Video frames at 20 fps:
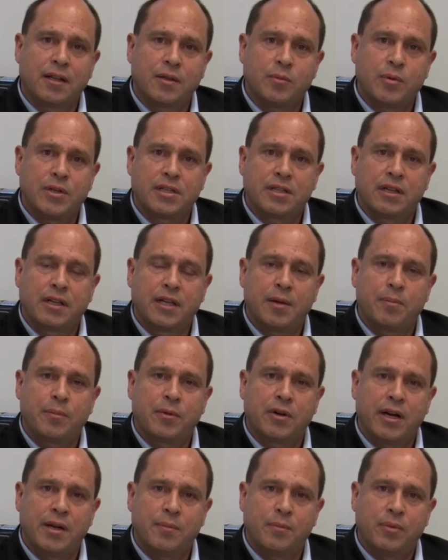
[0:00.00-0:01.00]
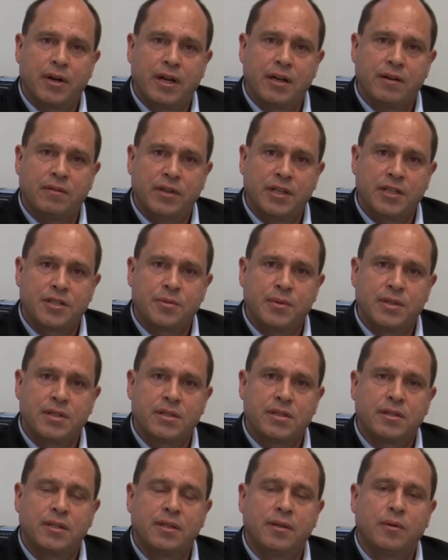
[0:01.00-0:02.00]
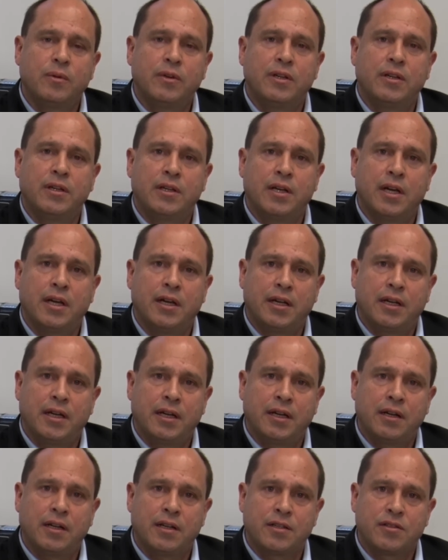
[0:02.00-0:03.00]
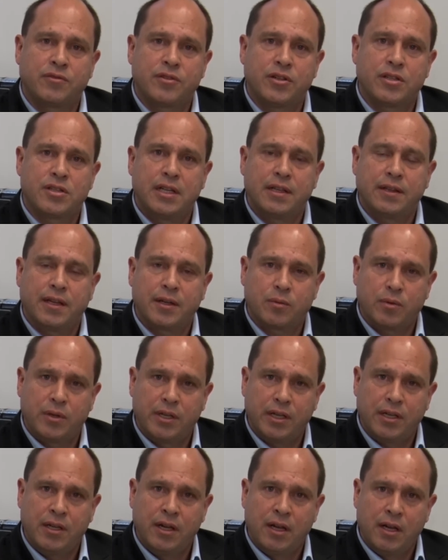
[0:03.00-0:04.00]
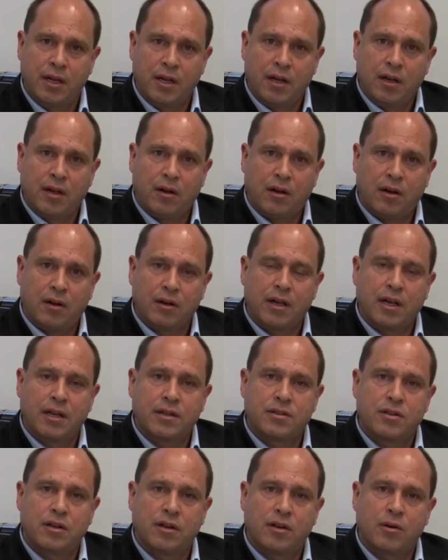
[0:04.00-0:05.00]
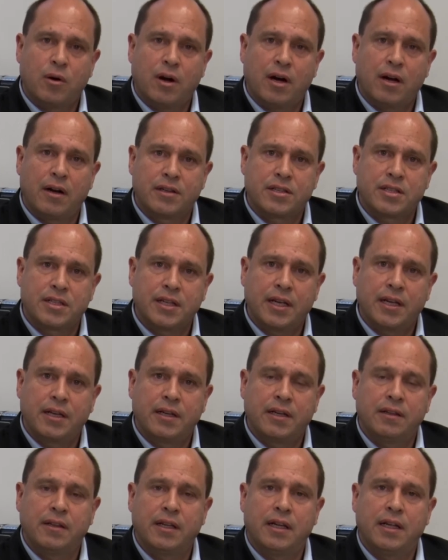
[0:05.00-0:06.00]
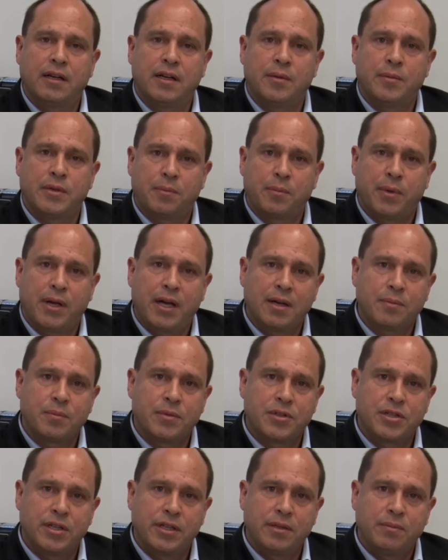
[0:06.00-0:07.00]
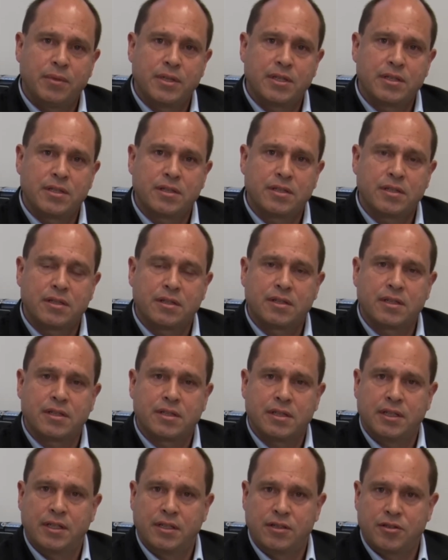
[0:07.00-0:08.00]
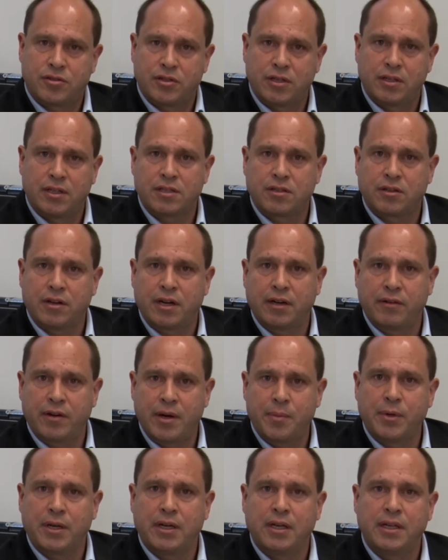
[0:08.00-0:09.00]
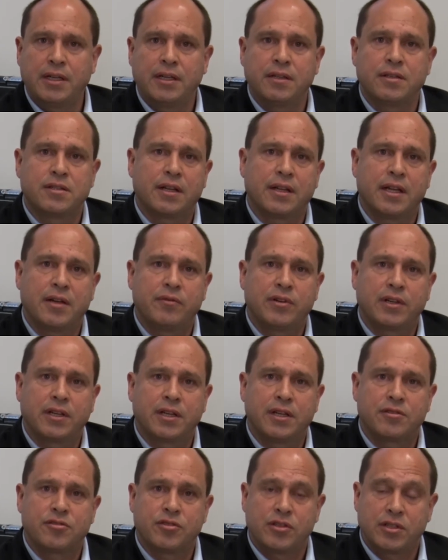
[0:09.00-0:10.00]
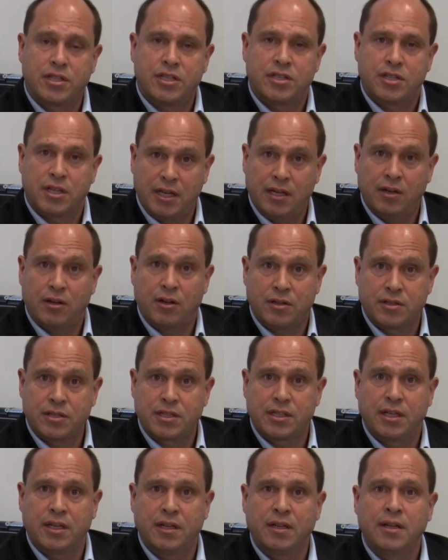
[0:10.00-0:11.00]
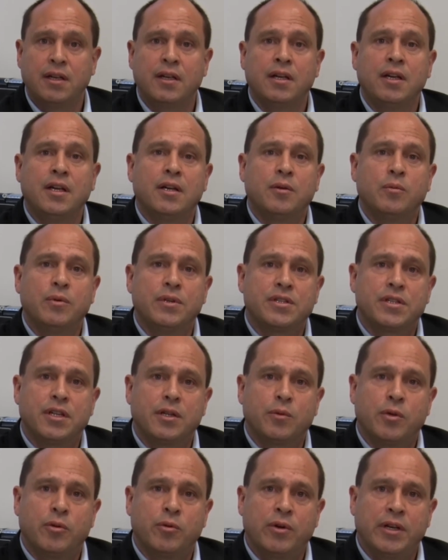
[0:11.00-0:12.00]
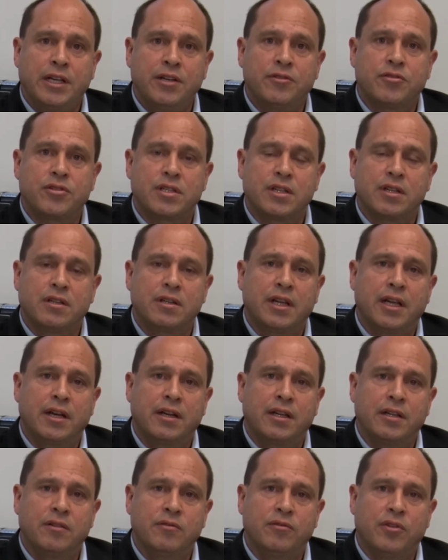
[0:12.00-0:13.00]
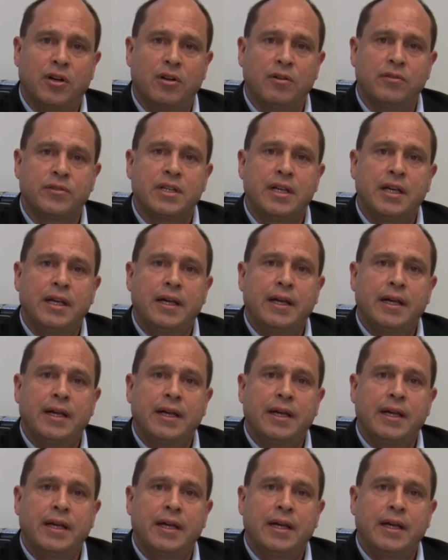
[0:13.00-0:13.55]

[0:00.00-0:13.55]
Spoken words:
in the Western Cape, Grand Parade Investments. We announced firstly that we are going to acquire a stake in their limited payout machine business. This is an industry that's growing rapidly in South Africa. Strategically, last year, we said we were interested in getting involved,